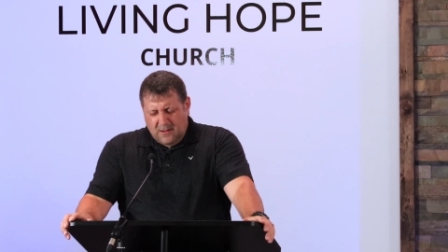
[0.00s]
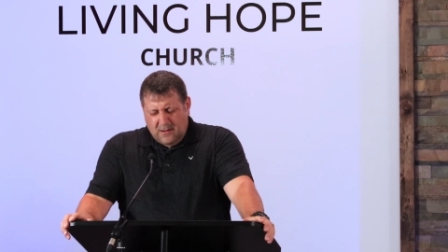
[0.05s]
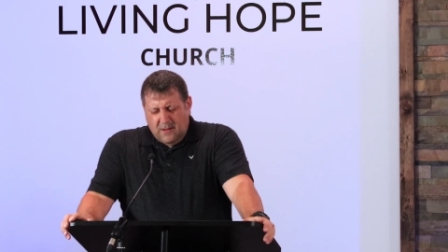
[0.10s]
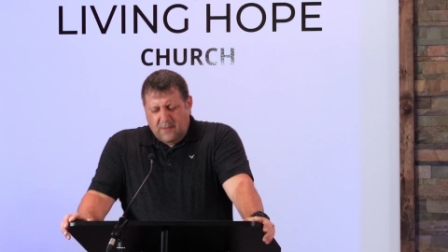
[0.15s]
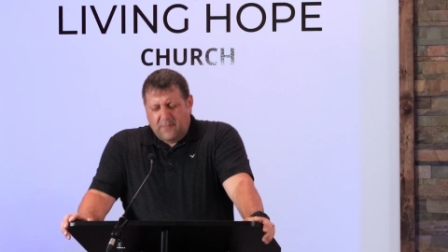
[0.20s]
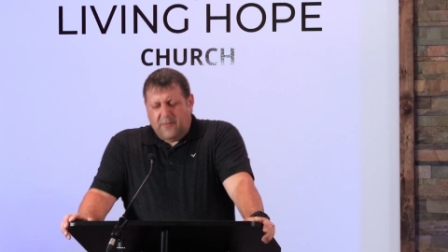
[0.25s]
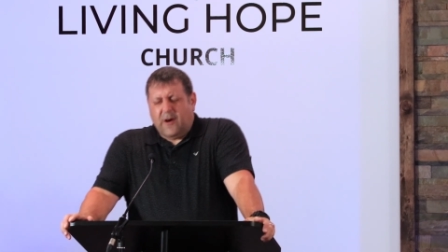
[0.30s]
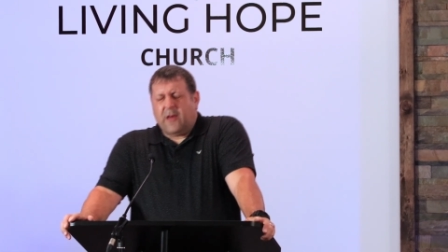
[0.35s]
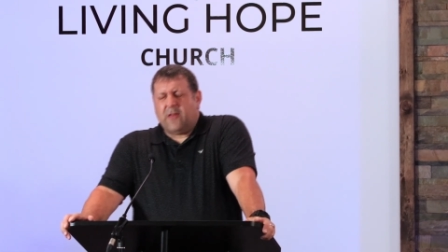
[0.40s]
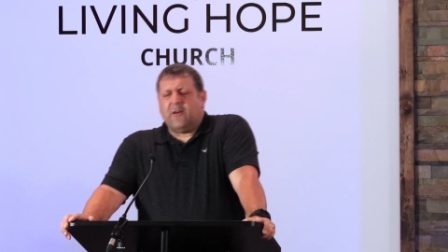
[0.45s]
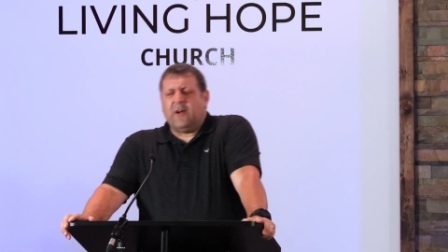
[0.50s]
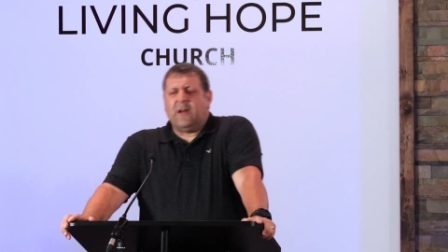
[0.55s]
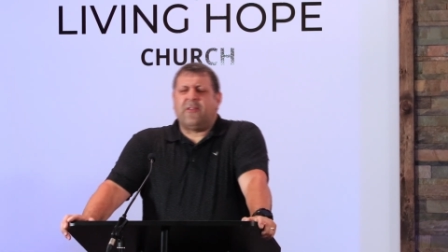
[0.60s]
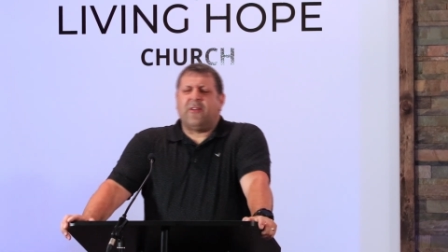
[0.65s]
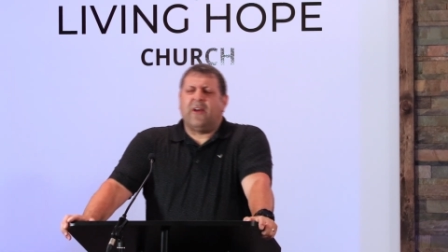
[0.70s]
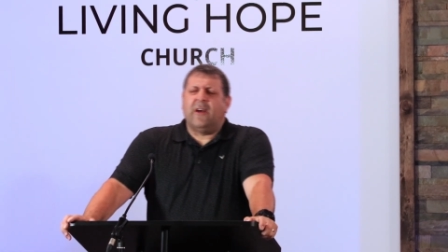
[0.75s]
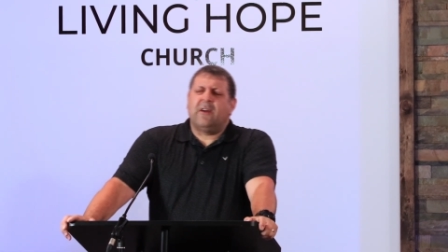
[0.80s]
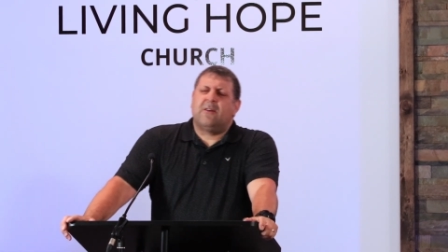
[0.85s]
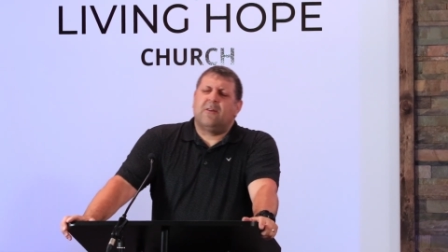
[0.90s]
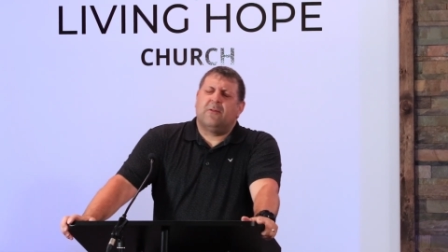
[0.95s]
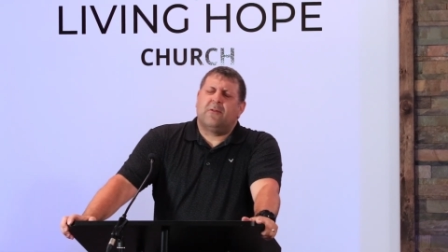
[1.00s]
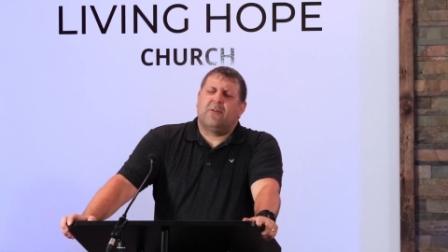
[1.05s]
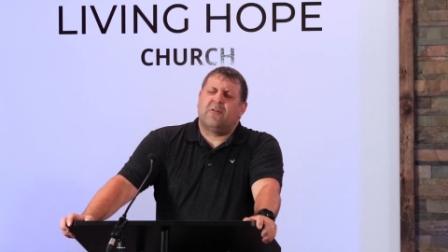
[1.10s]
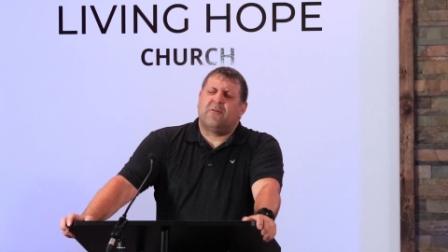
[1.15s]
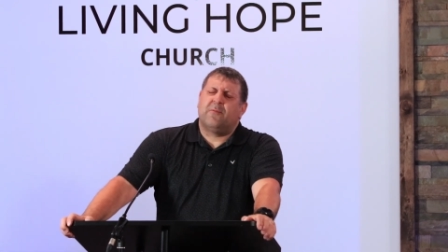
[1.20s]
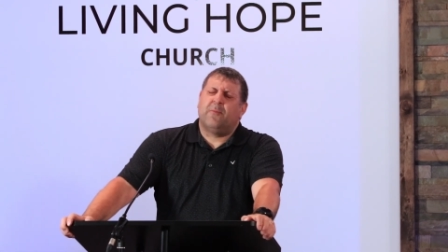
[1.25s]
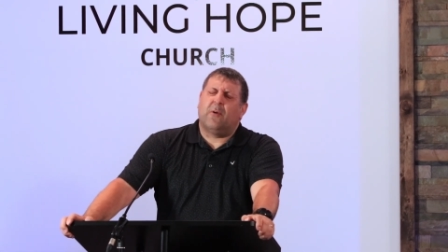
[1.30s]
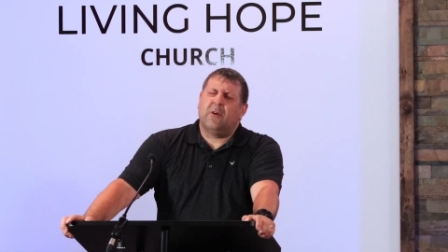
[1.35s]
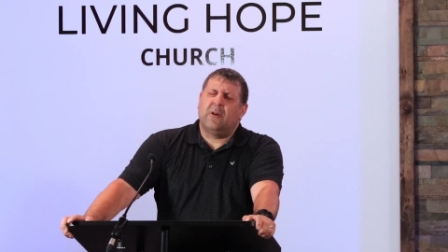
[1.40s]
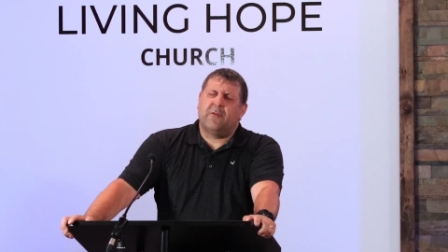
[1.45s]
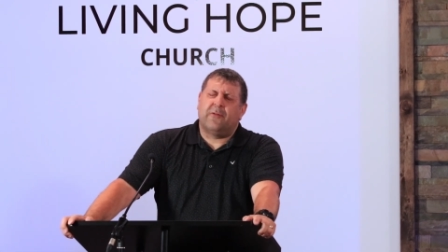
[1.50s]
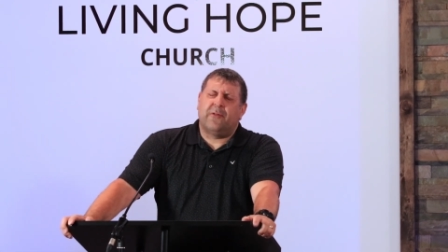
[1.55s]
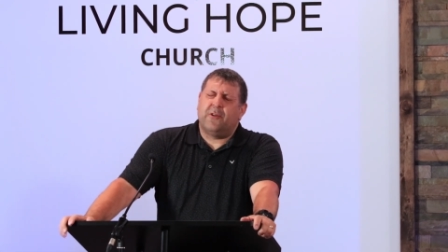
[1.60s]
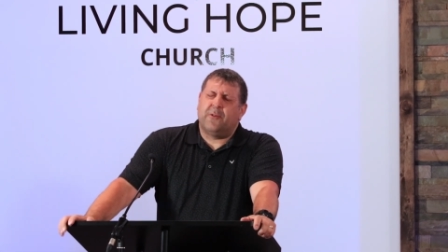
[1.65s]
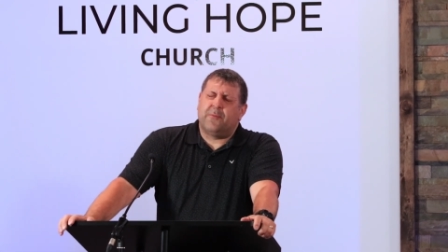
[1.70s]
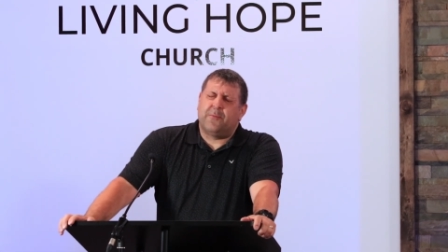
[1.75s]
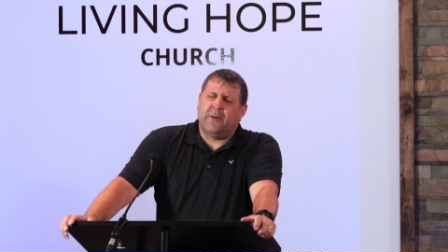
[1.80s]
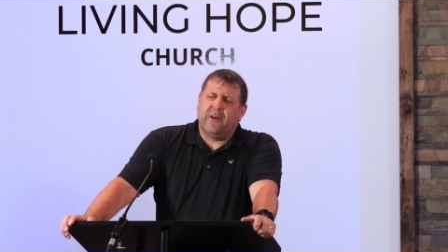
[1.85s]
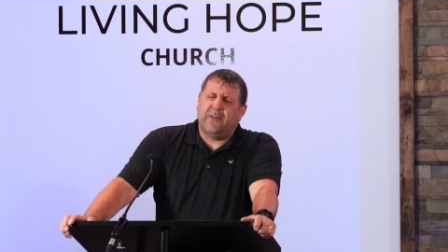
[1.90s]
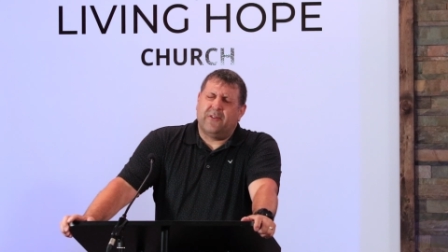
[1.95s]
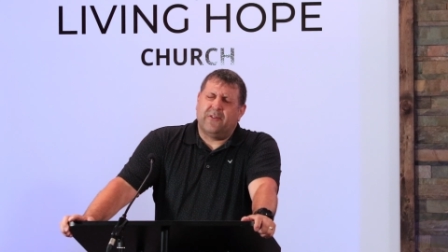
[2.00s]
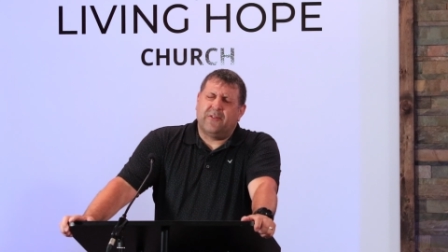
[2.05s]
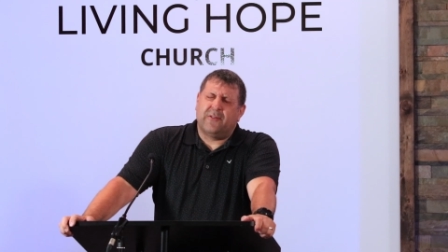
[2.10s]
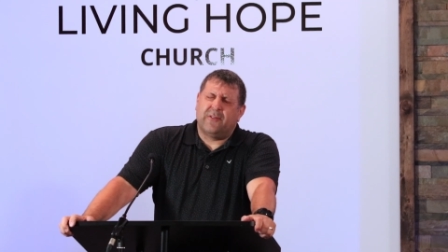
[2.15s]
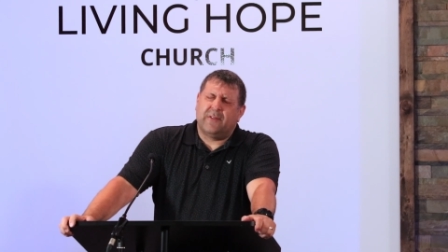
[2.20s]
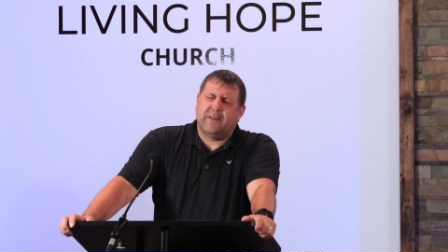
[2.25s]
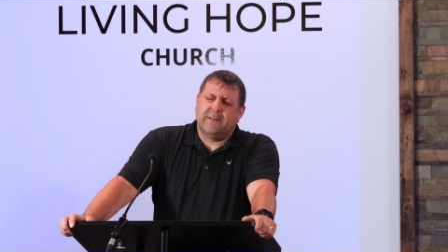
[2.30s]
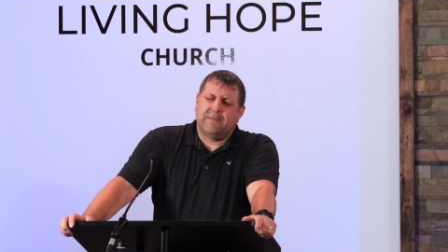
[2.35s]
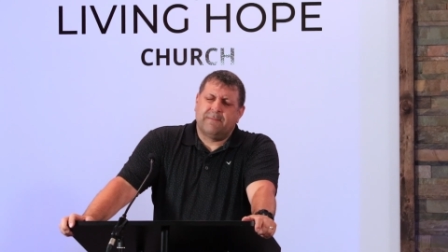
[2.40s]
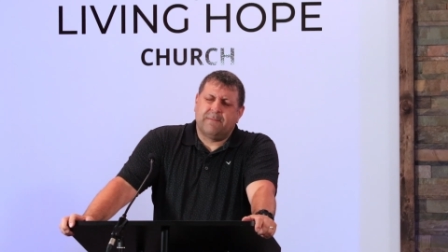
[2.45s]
Father, I thank you this morning for your presence.